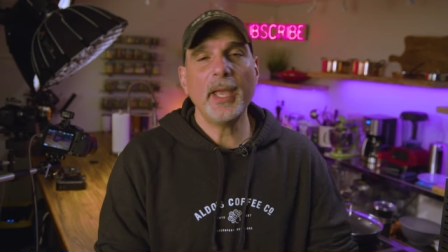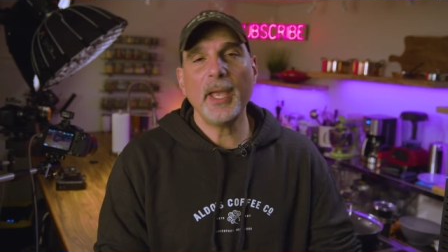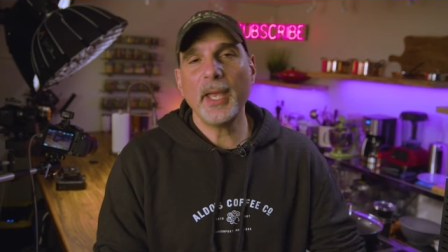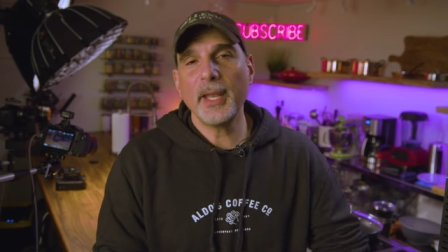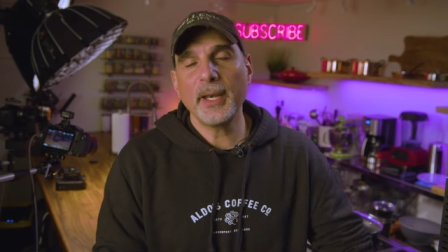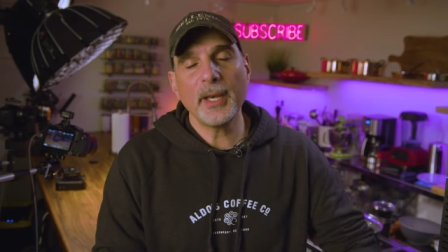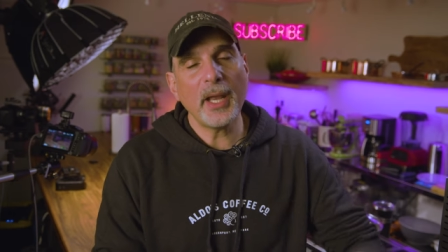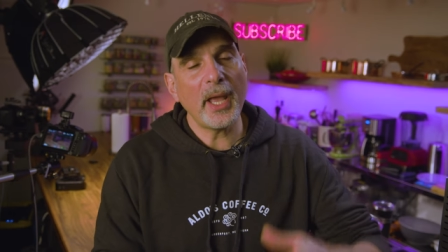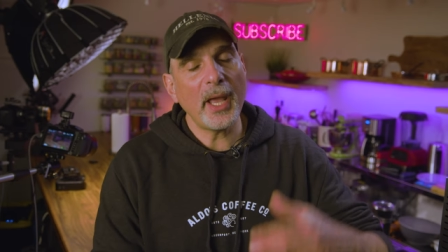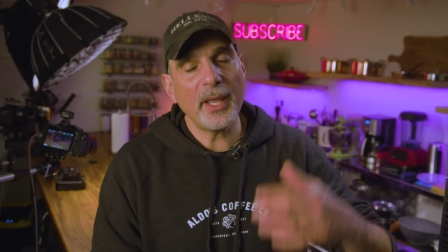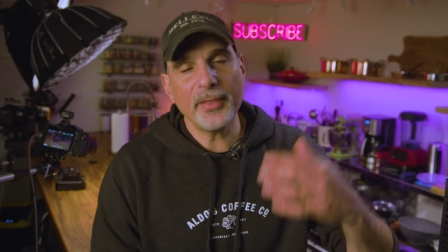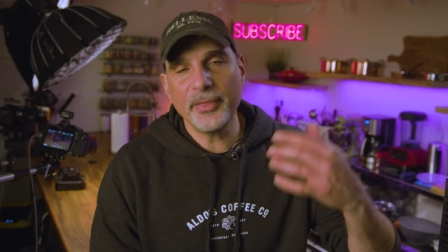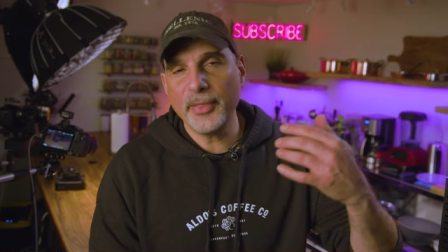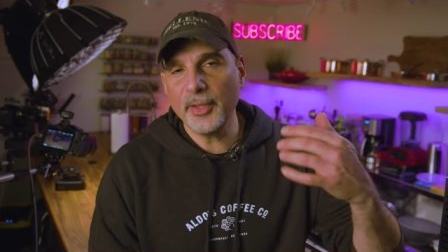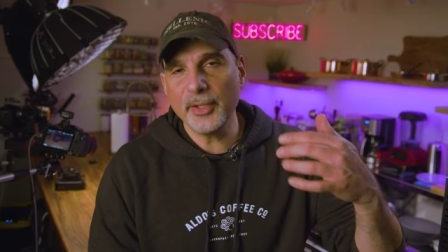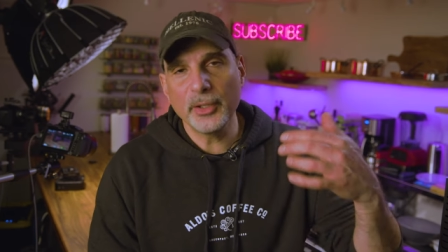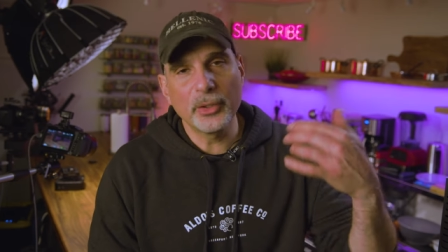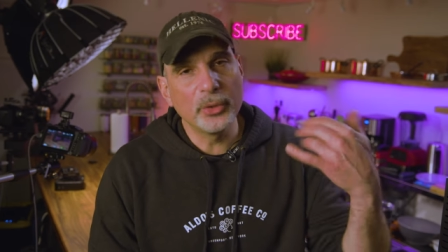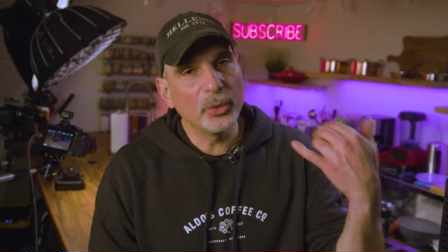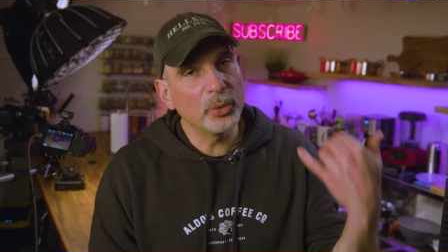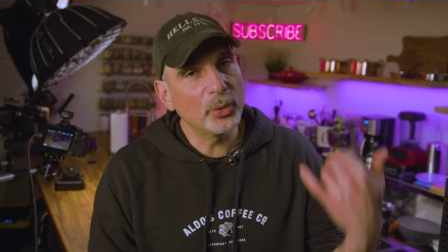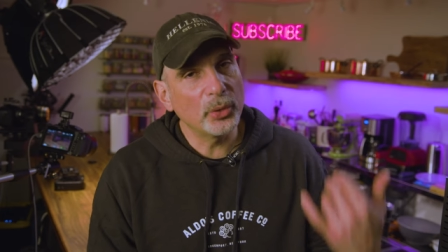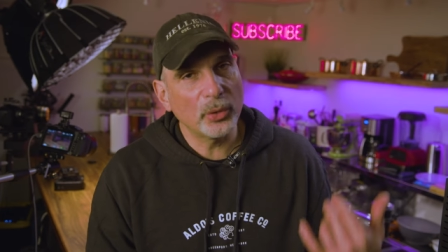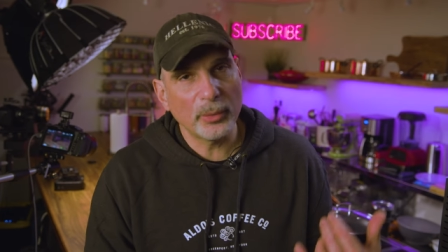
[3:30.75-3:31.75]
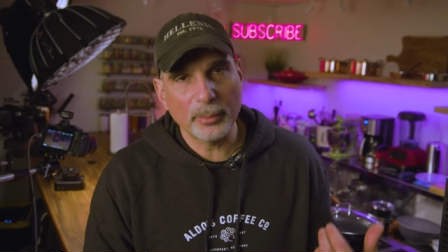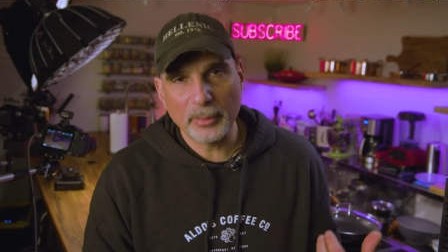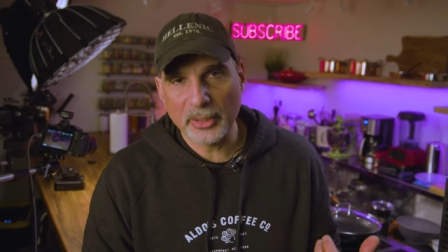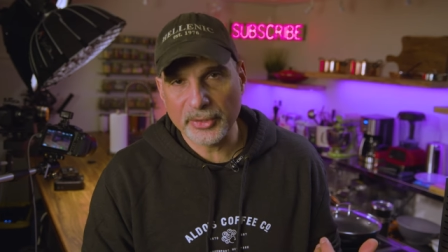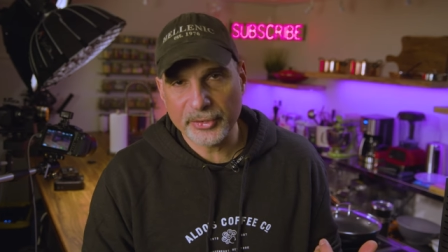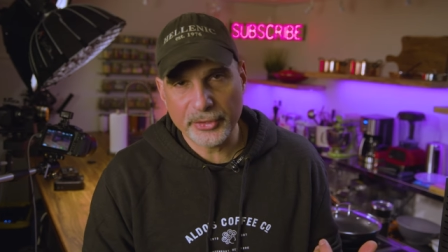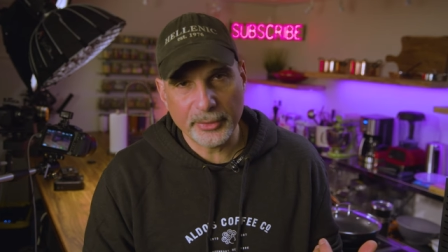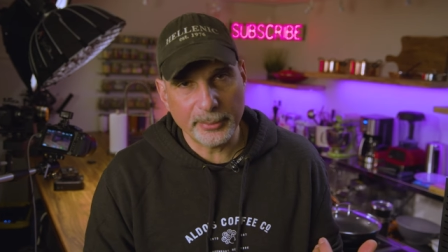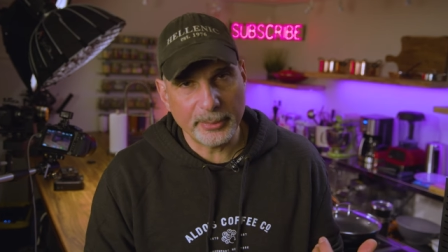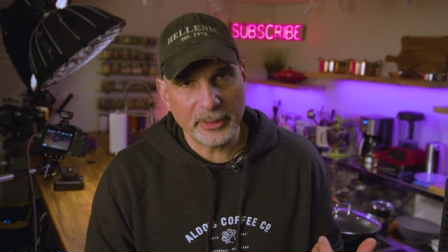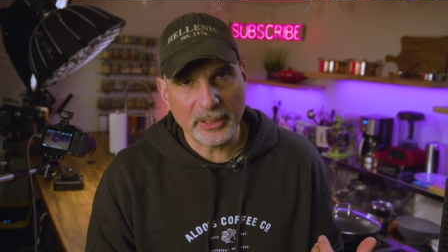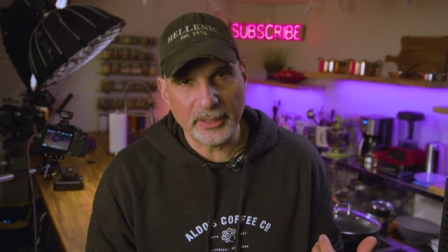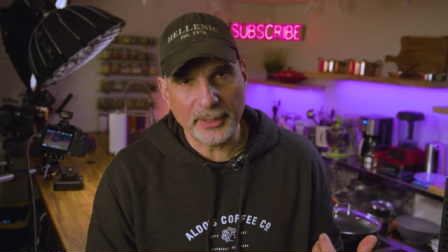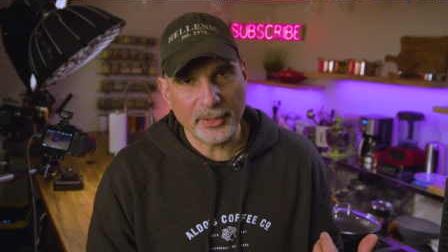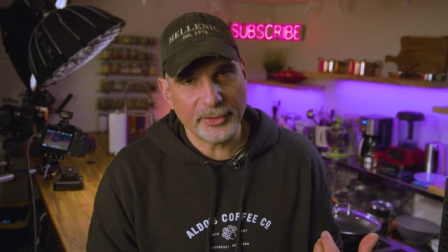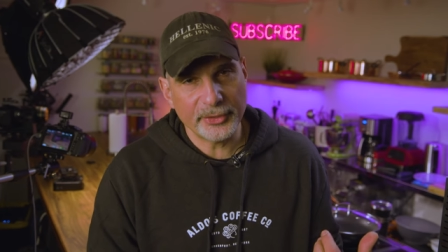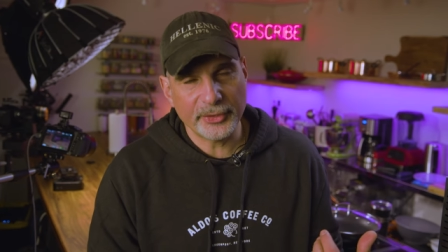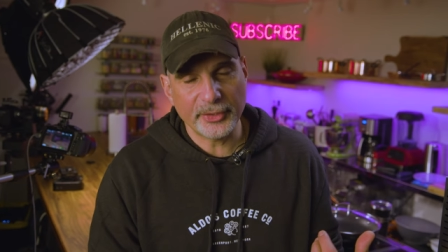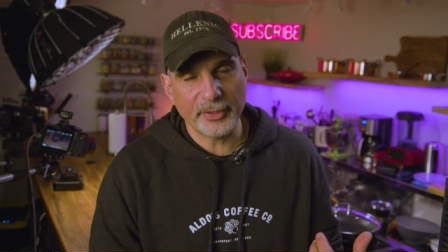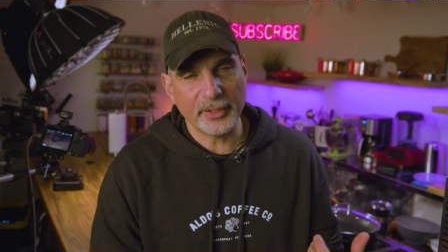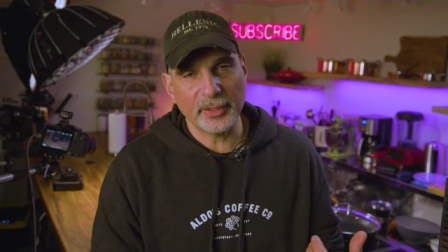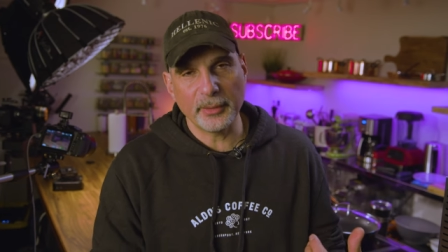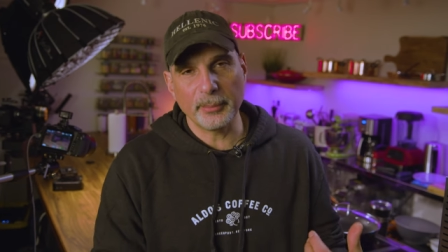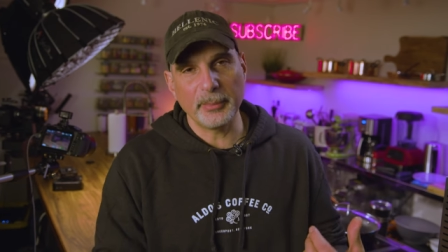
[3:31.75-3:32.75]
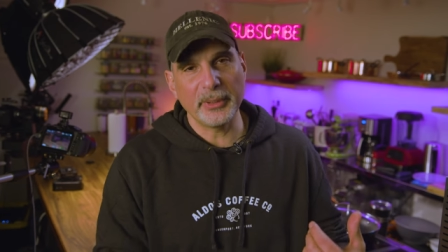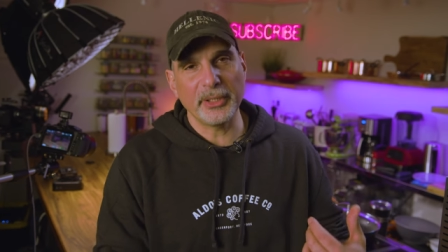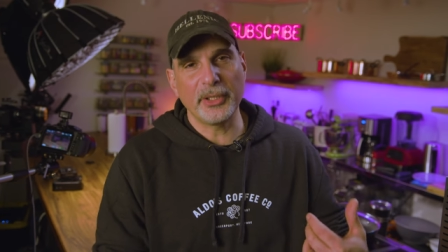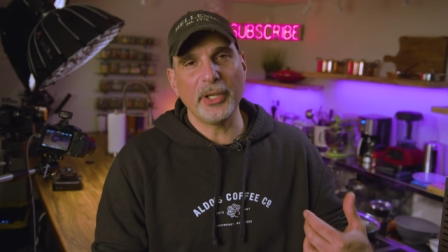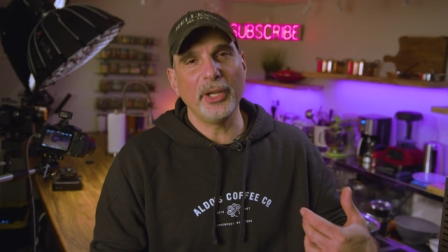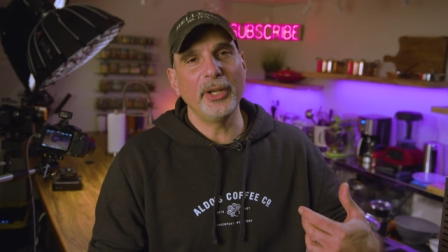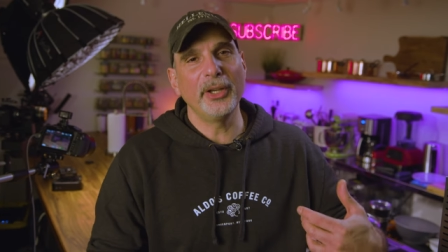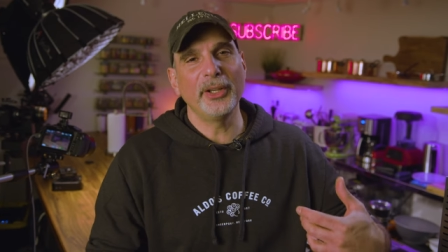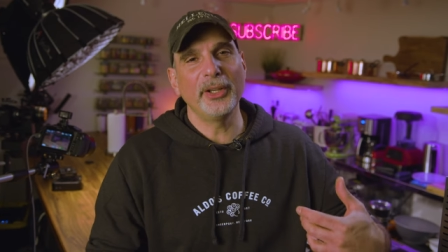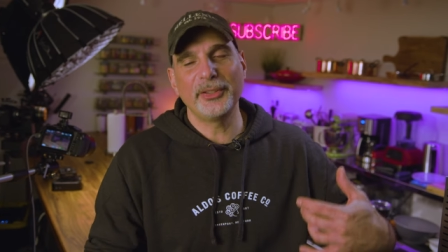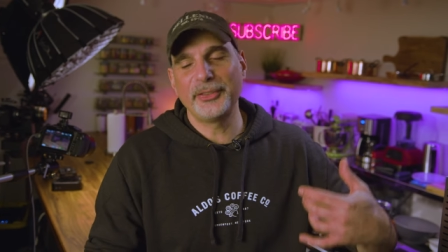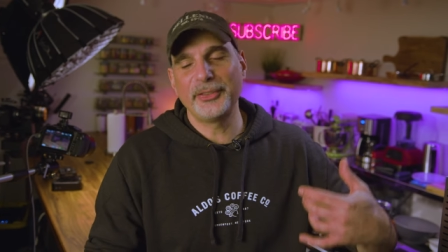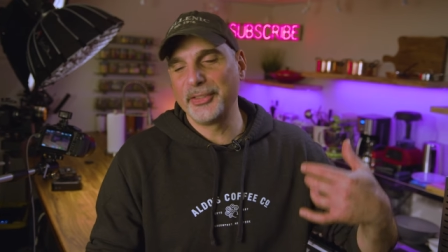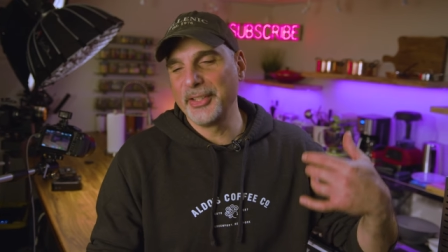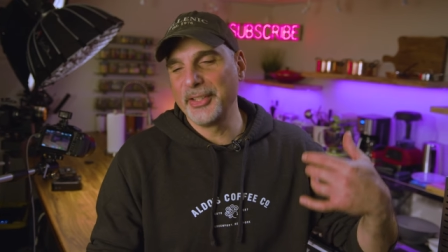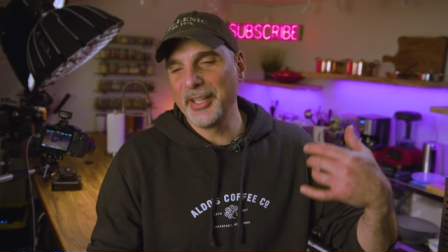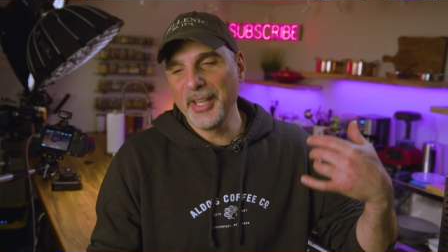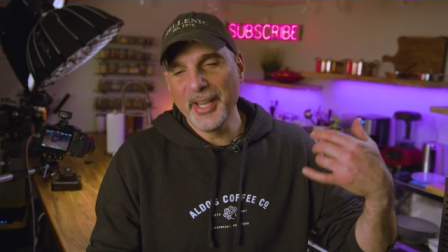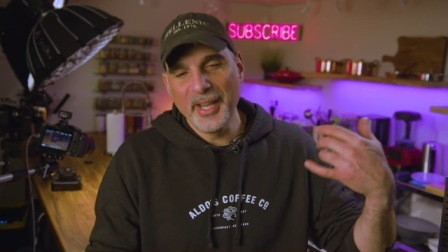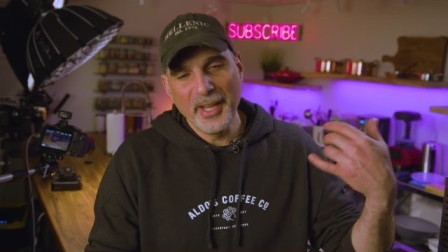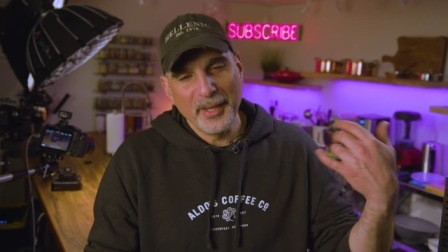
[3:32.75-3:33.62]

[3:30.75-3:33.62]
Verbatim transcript: And I think Google must have been listening because